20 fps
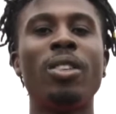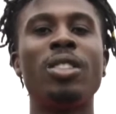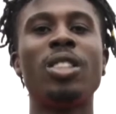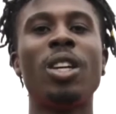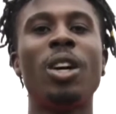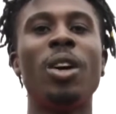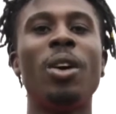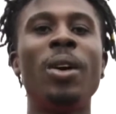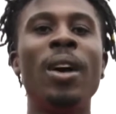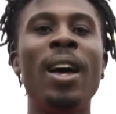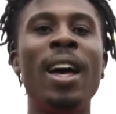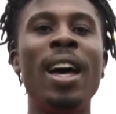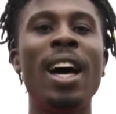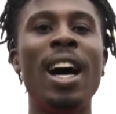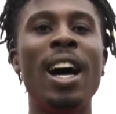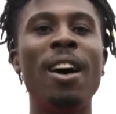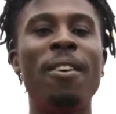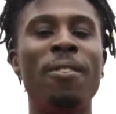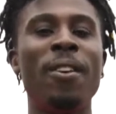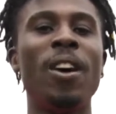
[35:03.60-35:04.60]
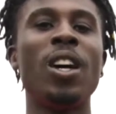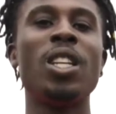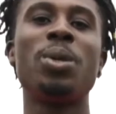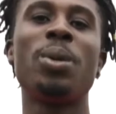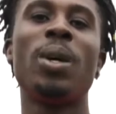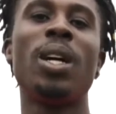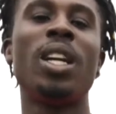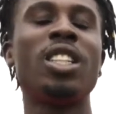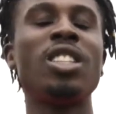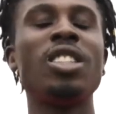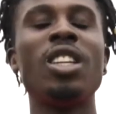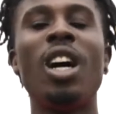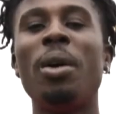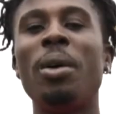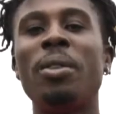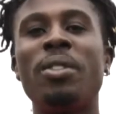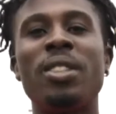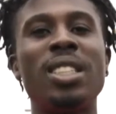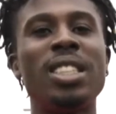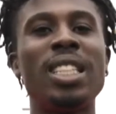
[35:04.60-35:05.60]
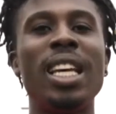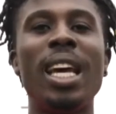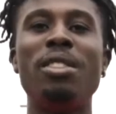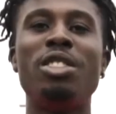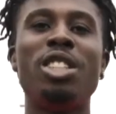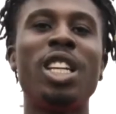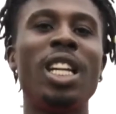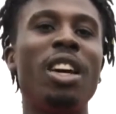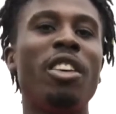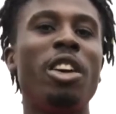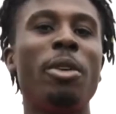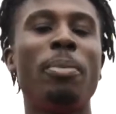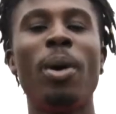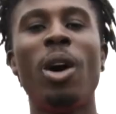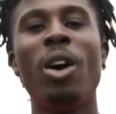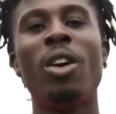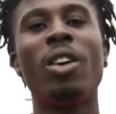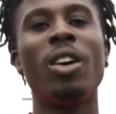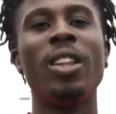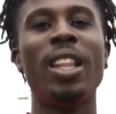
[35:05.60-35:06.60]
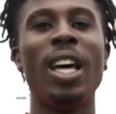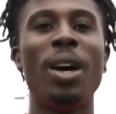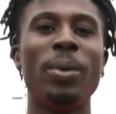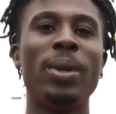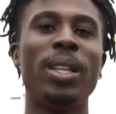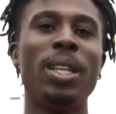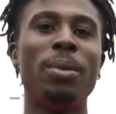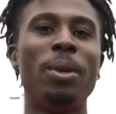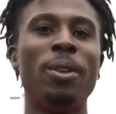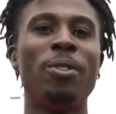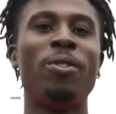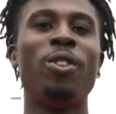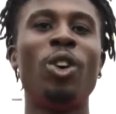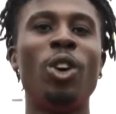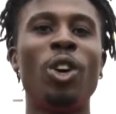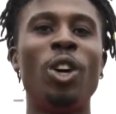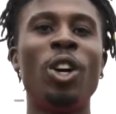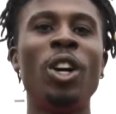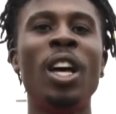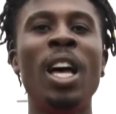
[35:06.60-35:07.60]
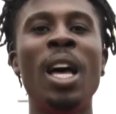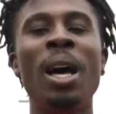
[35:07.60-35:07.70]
So at first we're going to start with the same generic pogo that we did before,